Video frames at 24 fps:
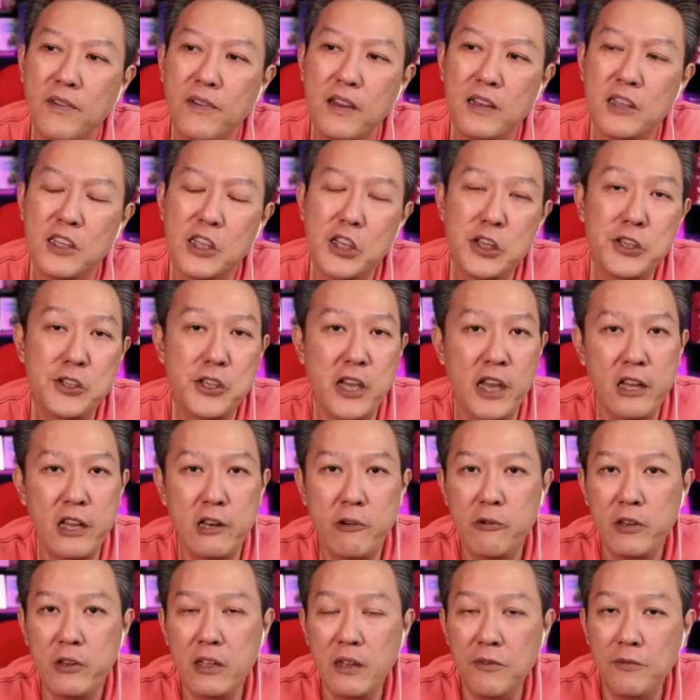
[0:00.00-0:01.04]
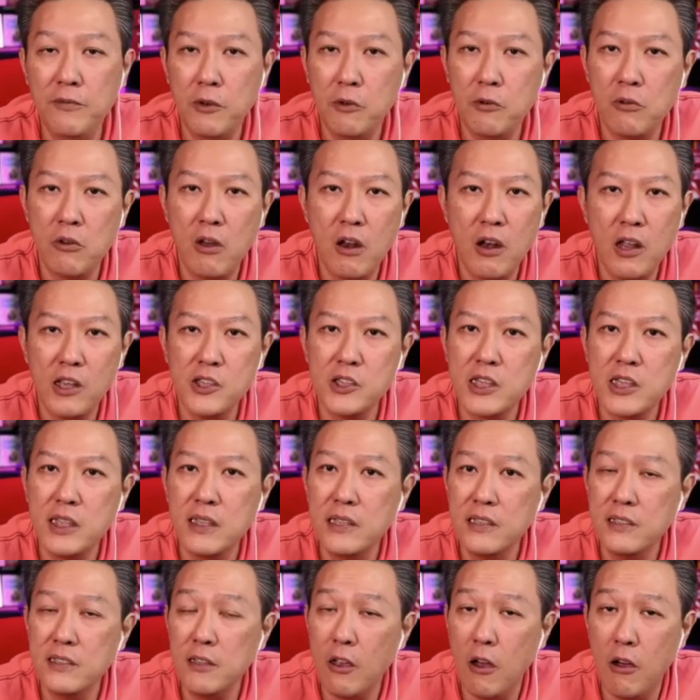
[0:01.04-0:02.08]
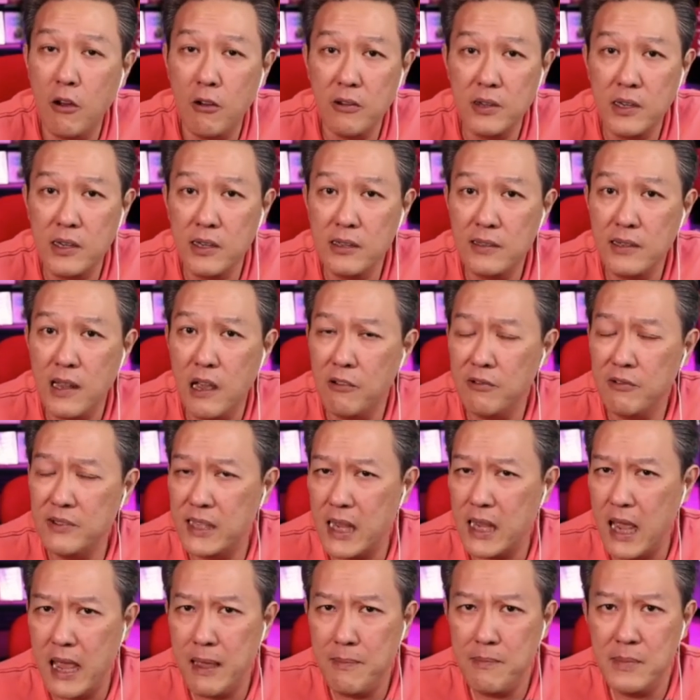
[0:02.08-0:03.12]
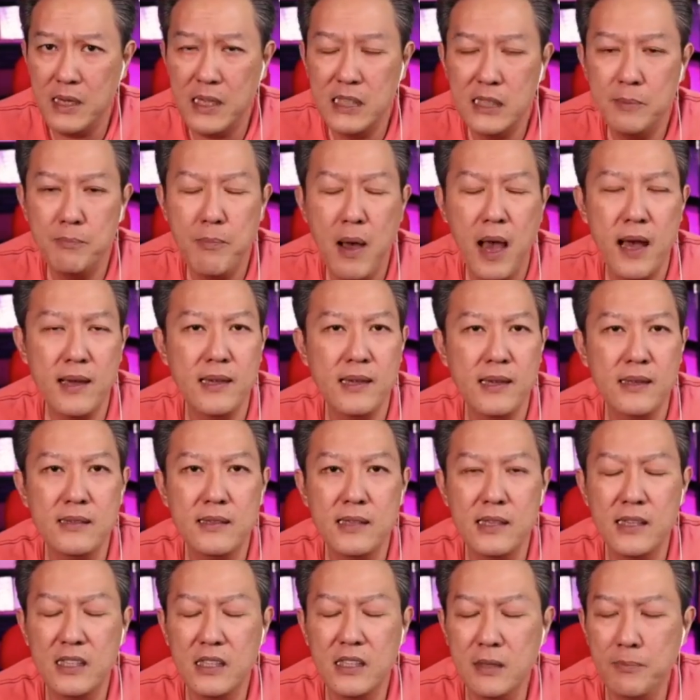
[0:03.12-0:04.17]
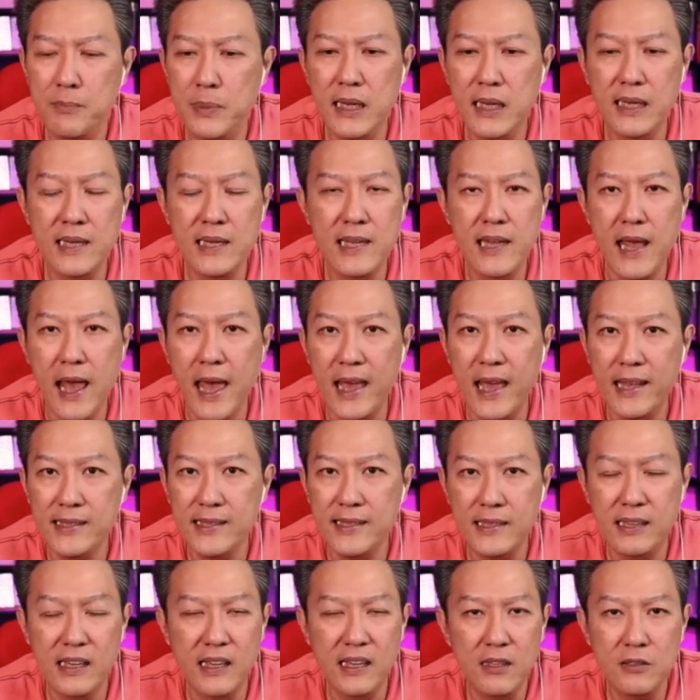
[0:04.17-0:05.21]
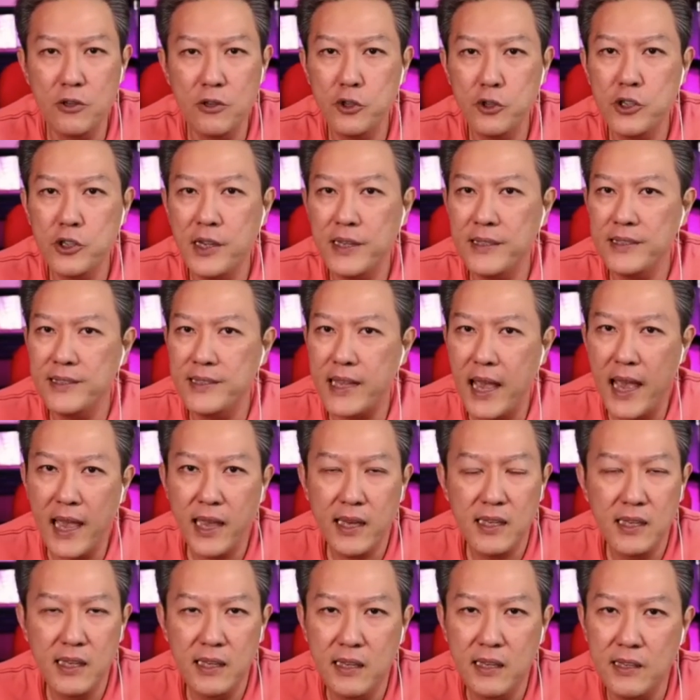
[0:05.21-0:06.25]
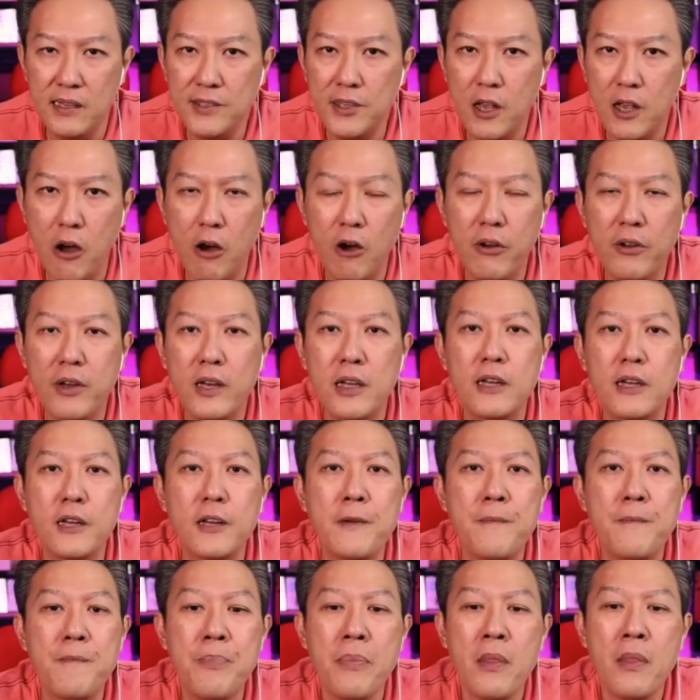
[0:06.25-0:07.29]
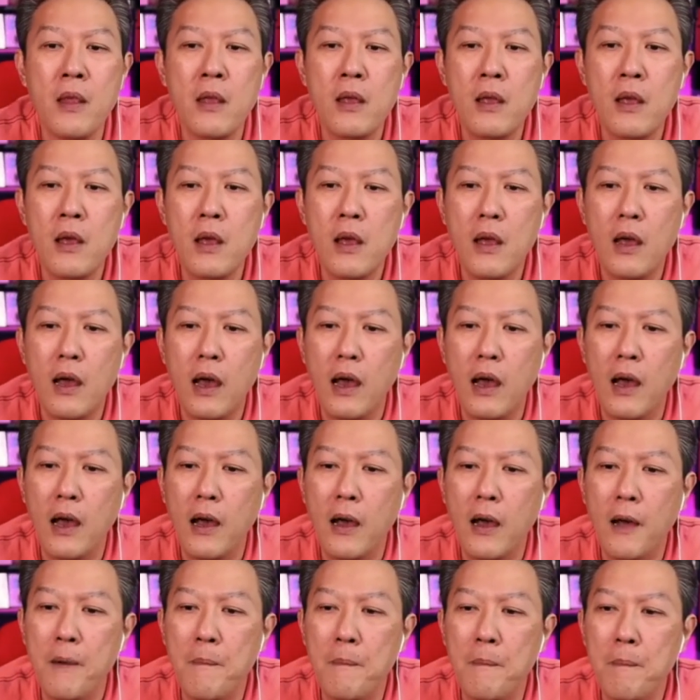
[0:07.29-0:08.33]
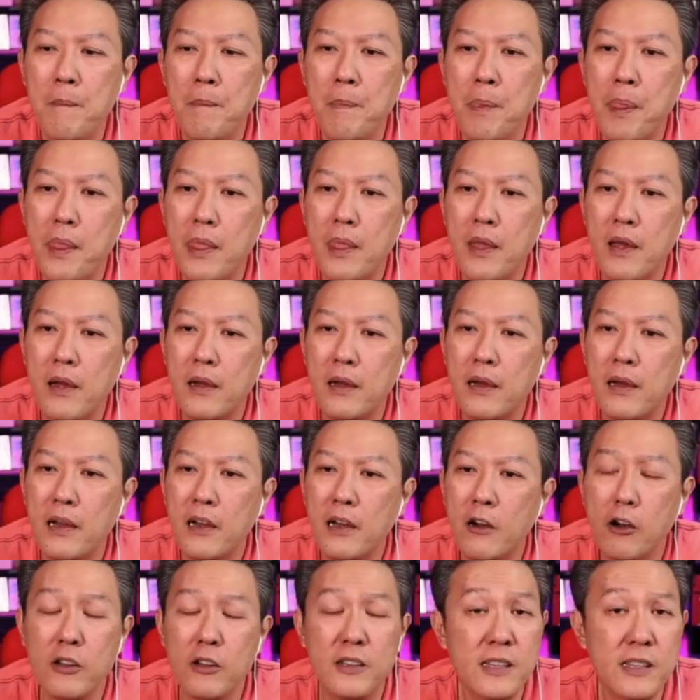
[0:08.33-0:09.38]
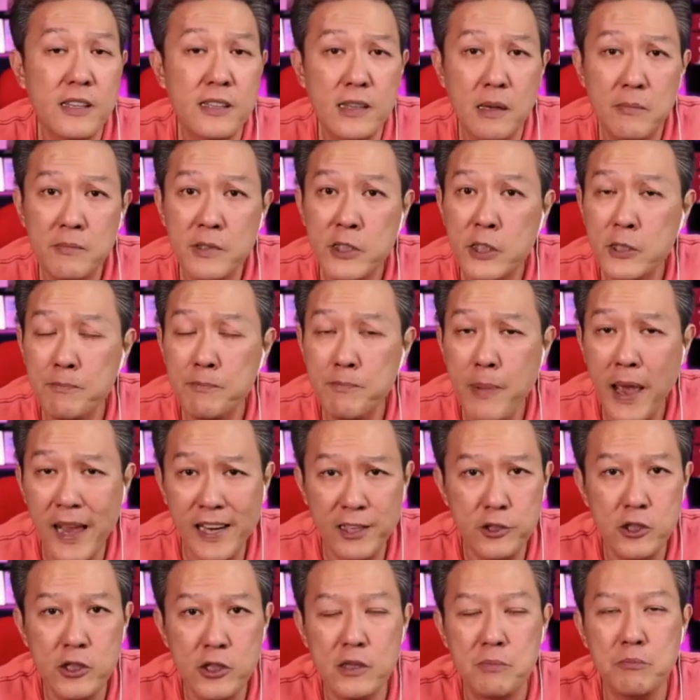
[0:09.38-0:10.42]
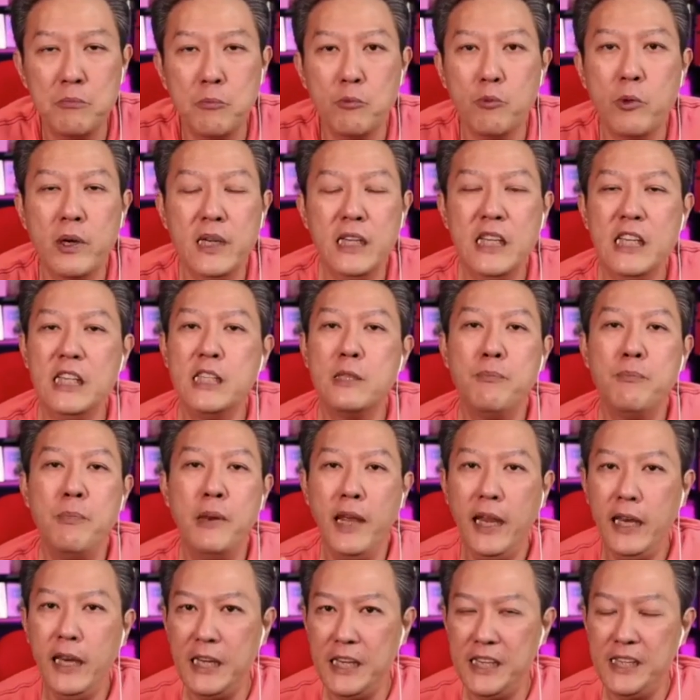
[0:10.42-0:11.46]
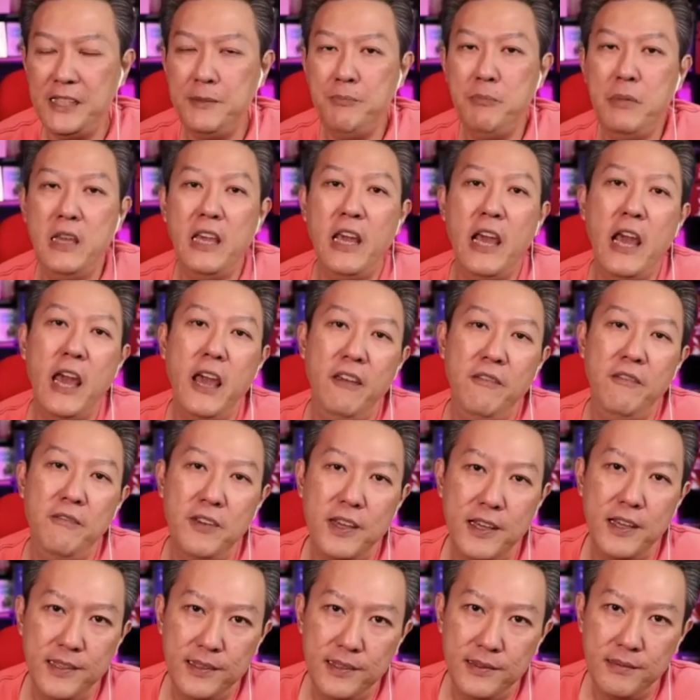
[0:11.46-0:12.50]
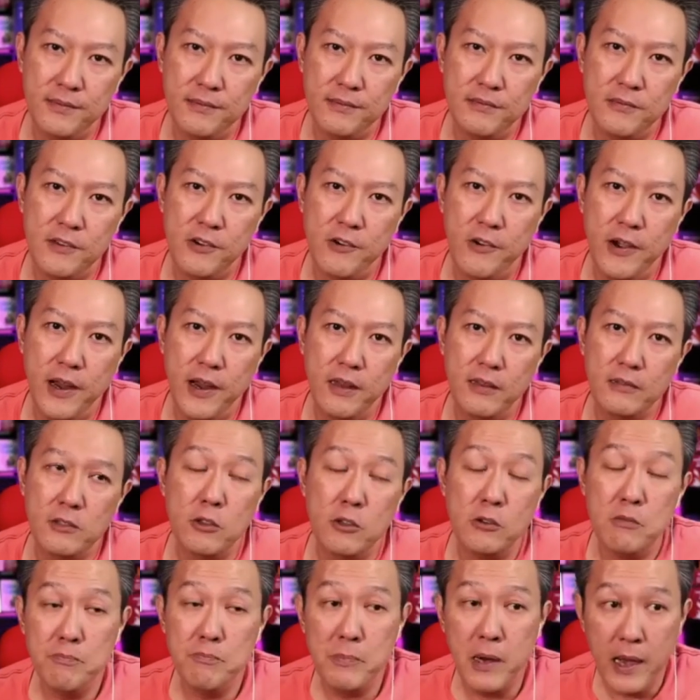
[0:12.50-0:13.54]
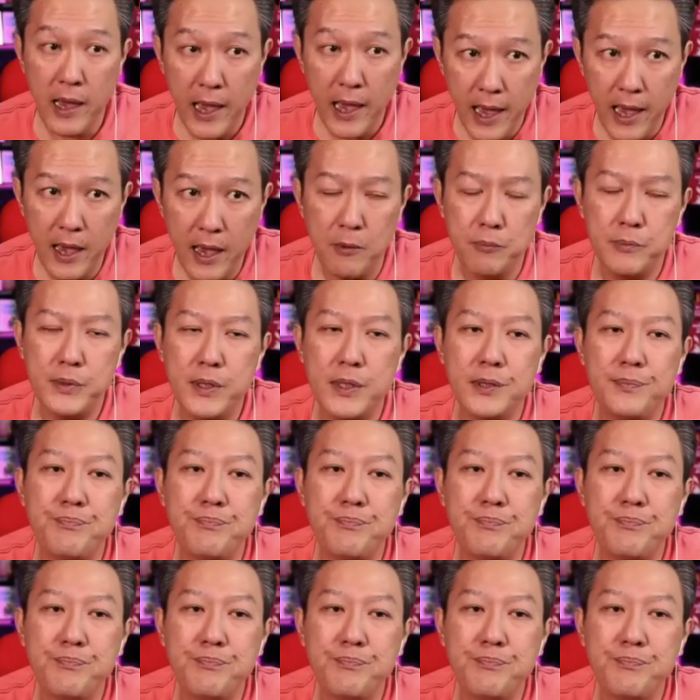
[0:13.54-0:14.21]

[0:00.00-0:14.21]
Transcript: degenerative neurological disorders, Alzheimer's, Parkinson's, PTSD, social anxiety disorder, autism spectrum will display these behaviors. All right, so perhaps